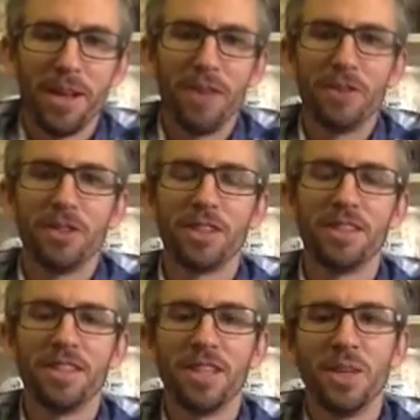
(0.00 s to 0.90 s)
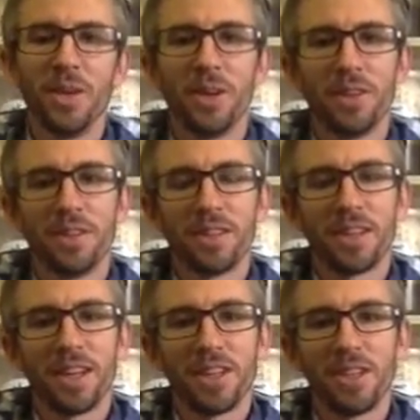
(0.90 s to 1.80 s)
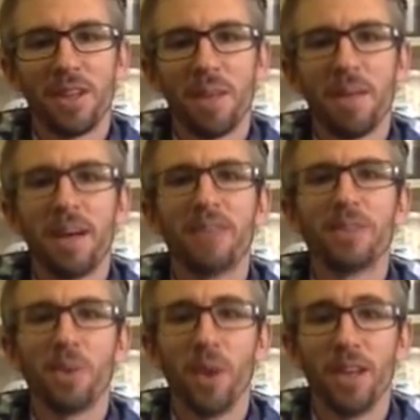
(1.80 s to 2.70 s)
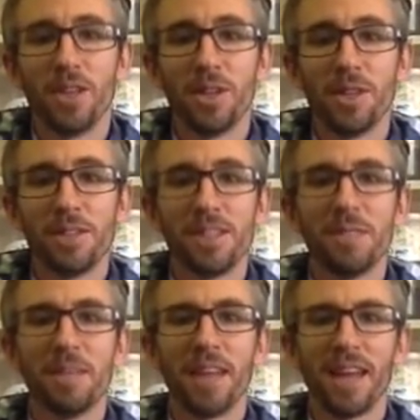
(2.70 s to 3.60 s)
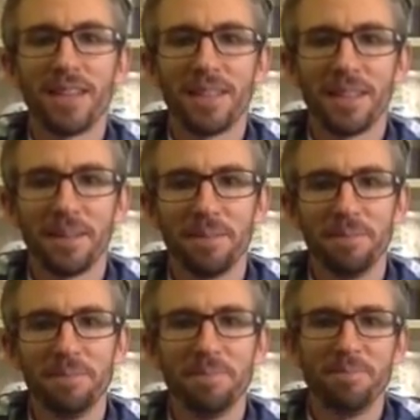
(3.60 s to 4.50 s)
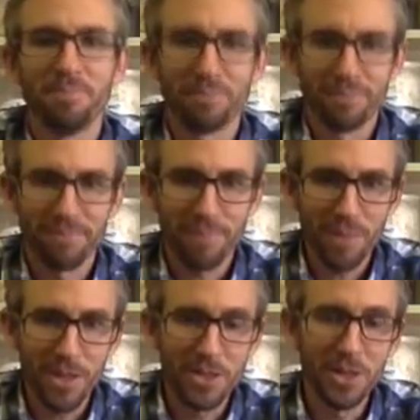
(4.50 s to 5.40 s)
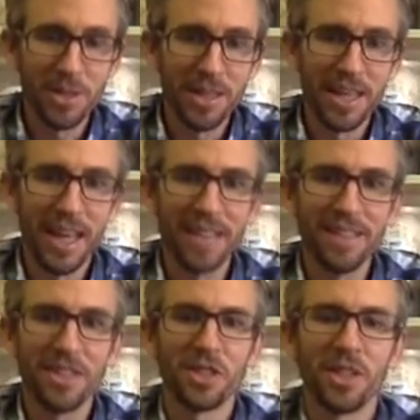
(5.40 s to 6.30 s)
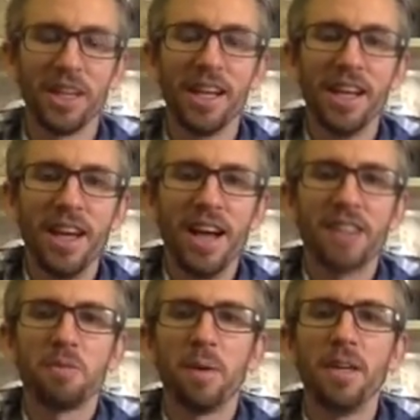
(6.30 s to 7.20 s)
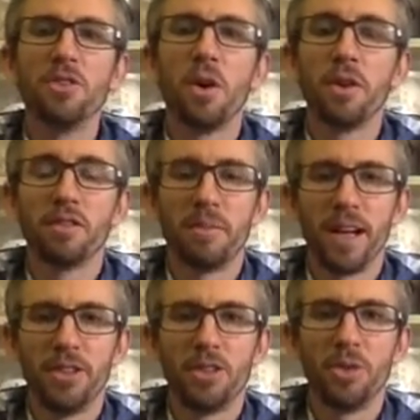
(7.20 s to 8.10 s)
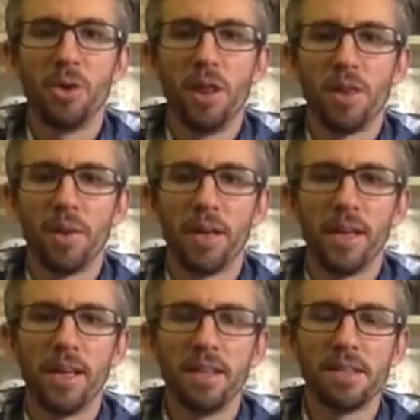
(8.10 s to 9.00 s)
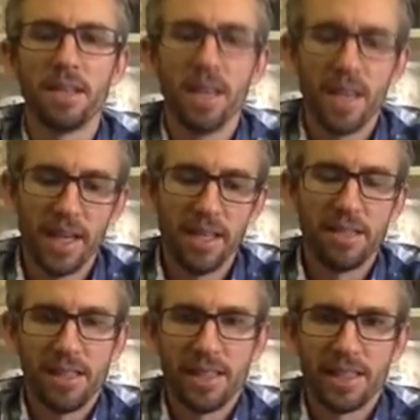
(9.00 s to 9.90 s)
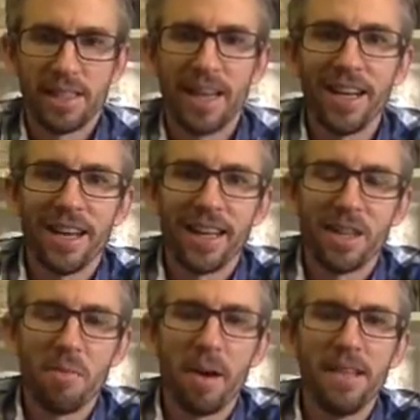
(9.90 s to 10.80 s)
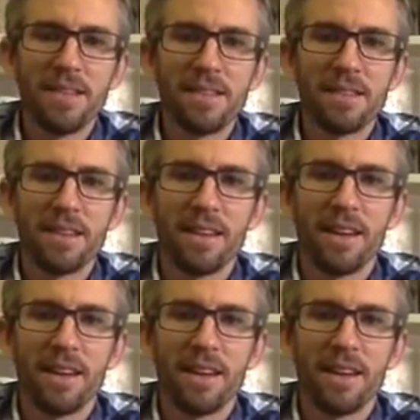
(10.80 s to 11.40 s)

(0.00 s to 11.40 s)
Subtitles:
Health, just continuing on the discussion about Gui Zhi and cinnamon cassia. So the cassia tree, as it's been growing for about 2 or 3 years, it is cut at the base